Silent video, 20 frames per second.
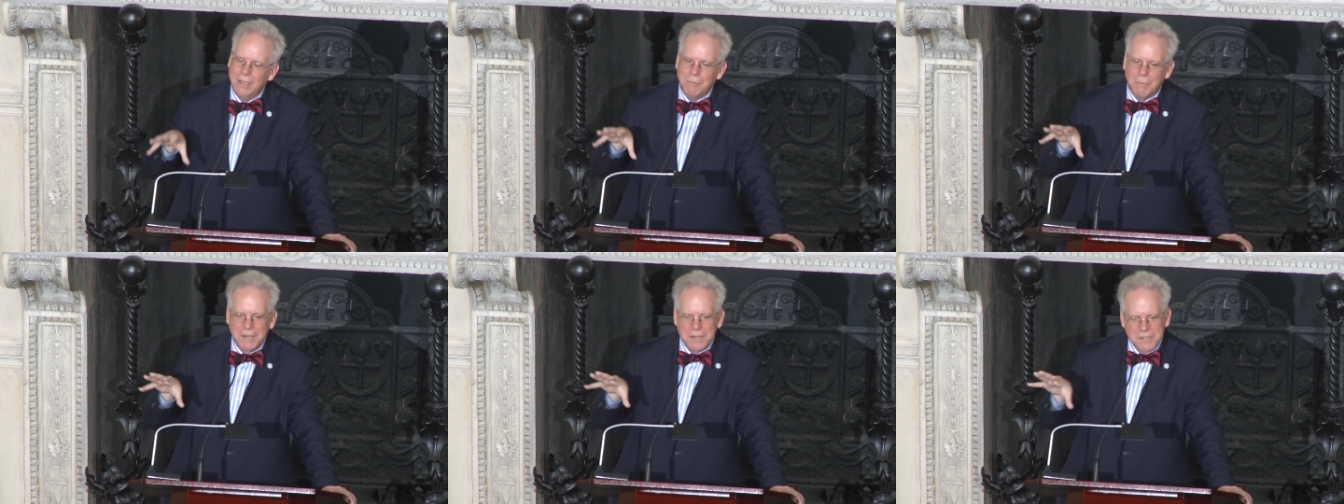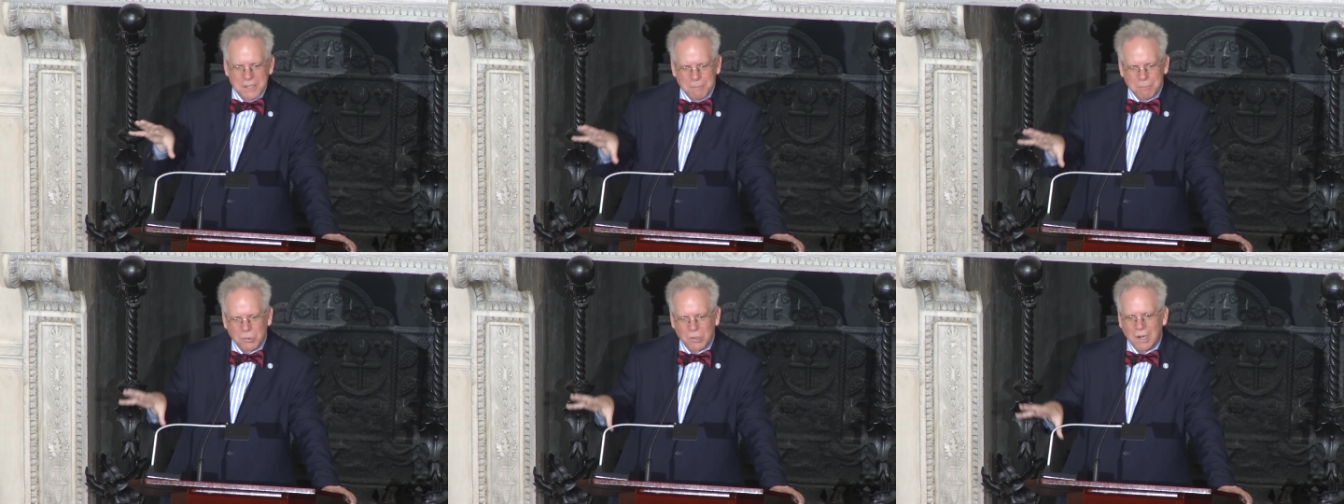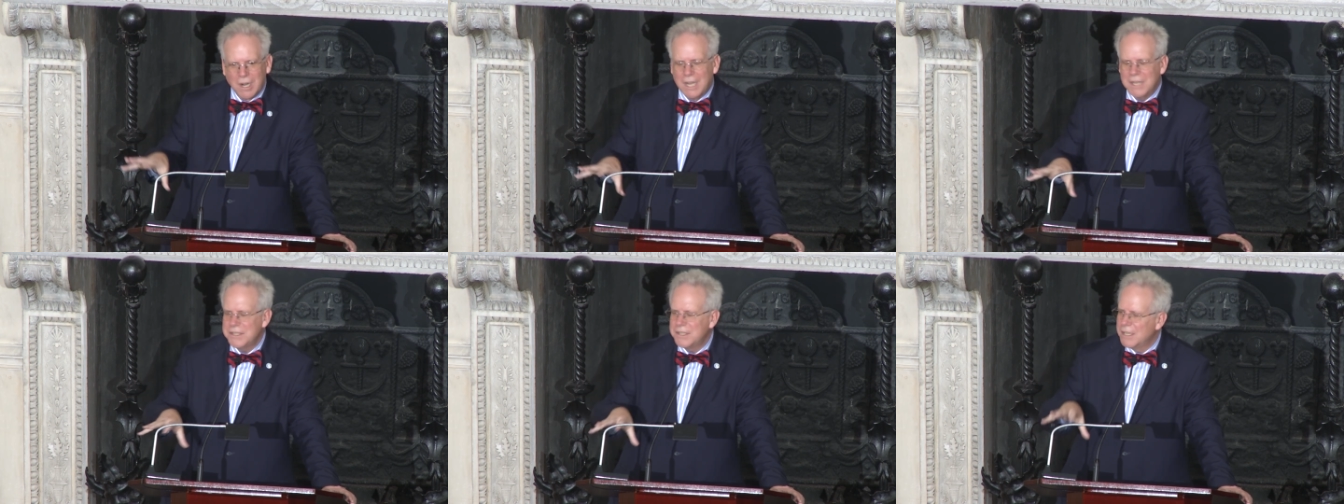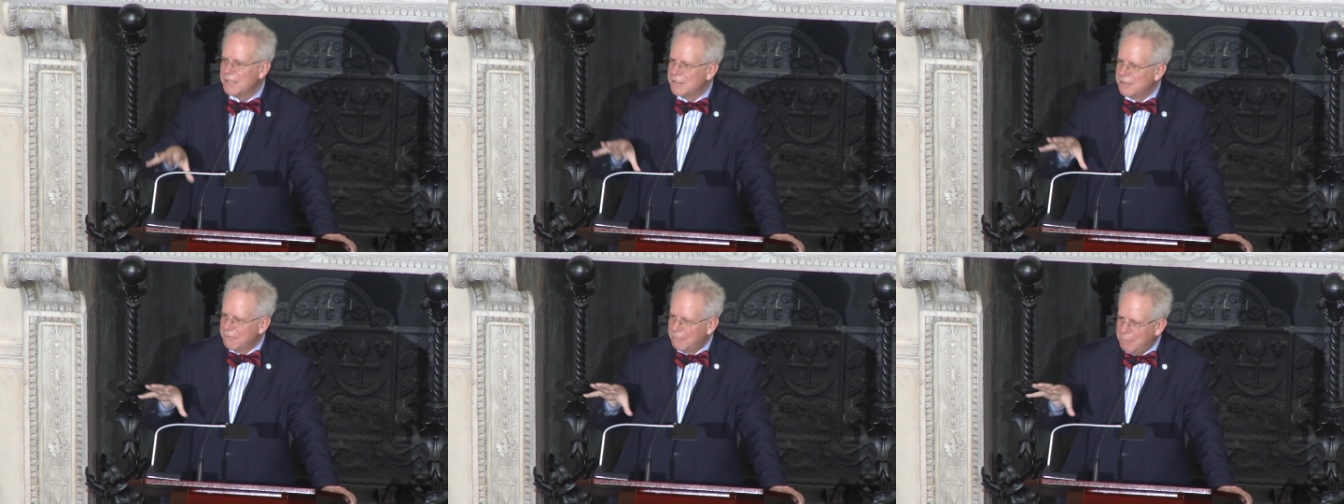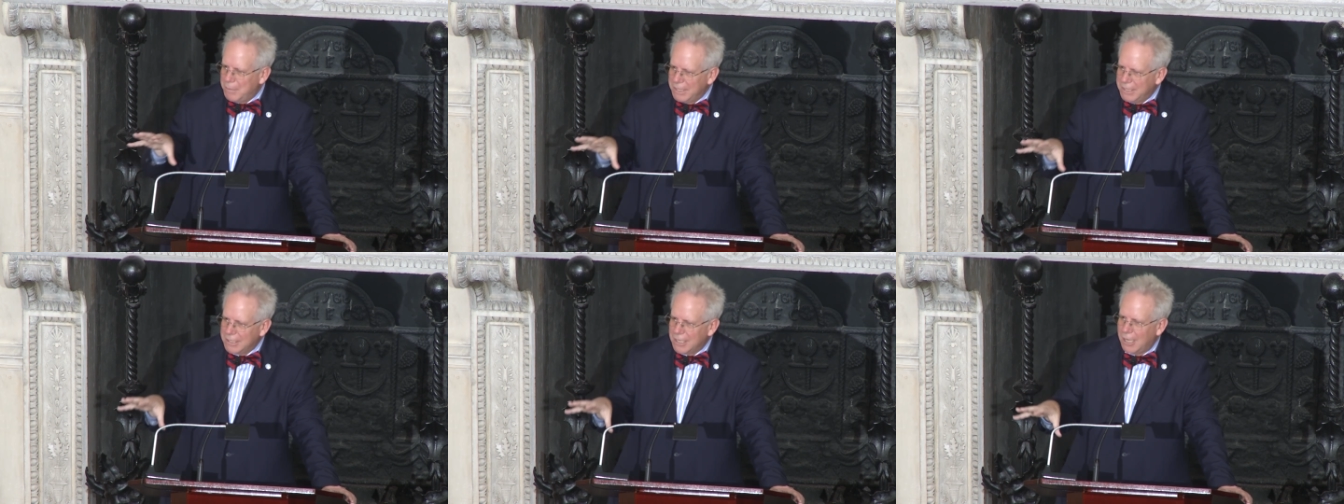but it's a process of
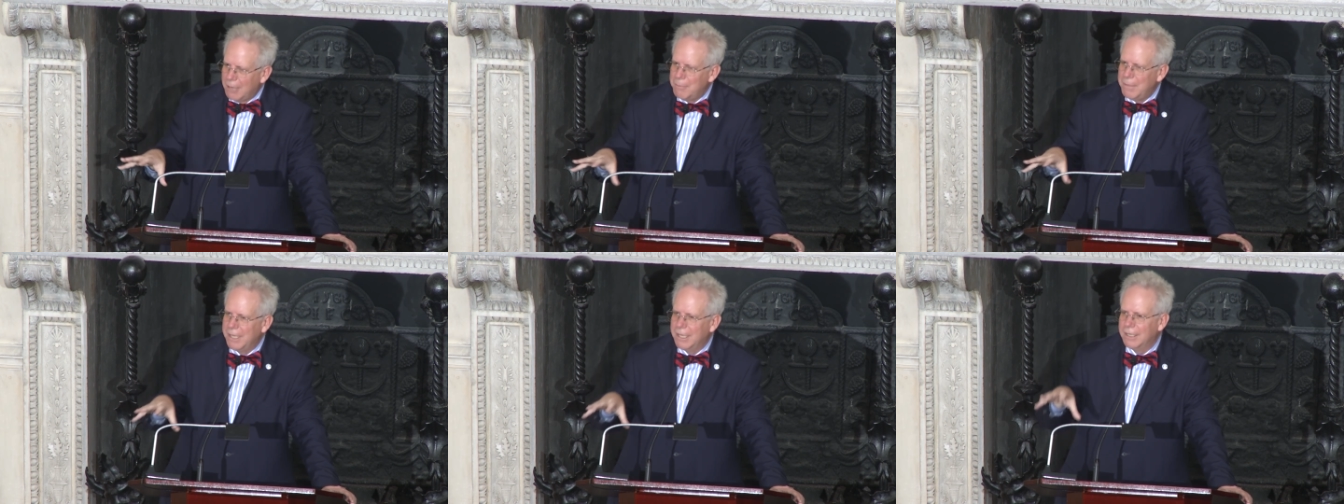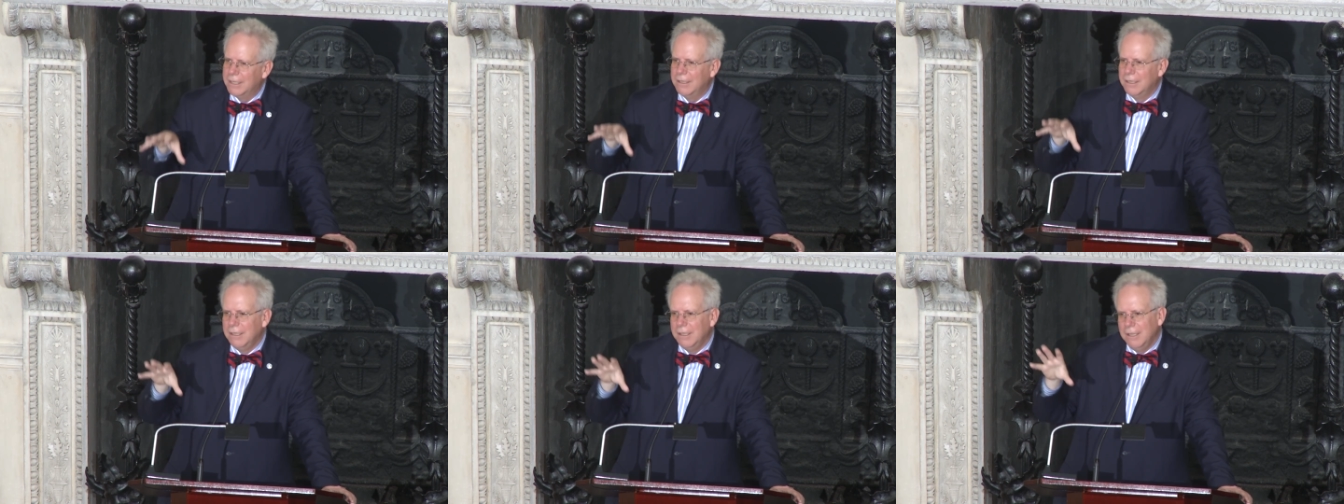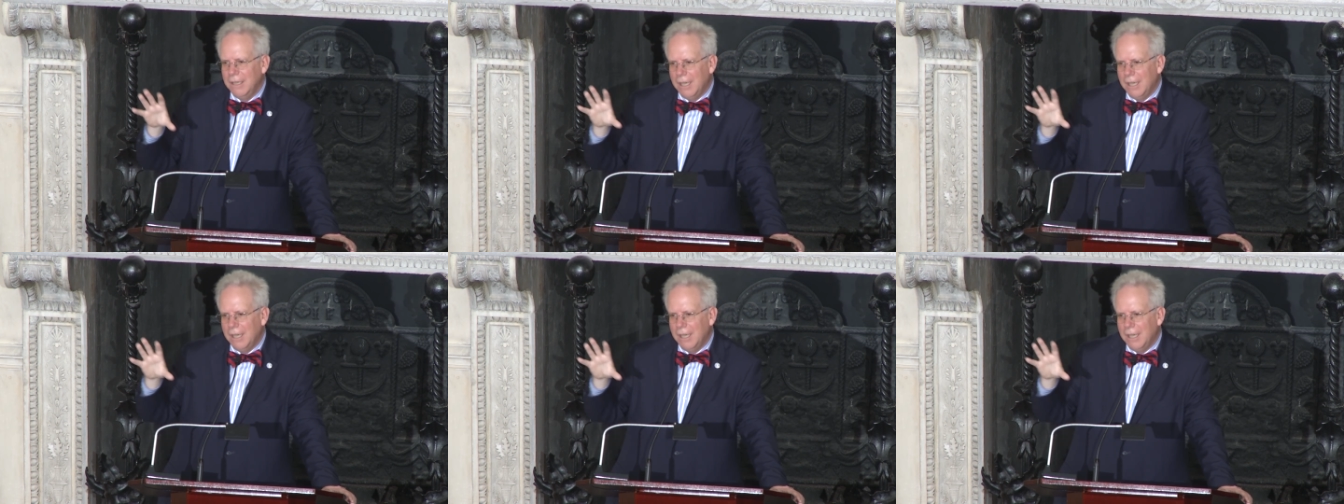becoming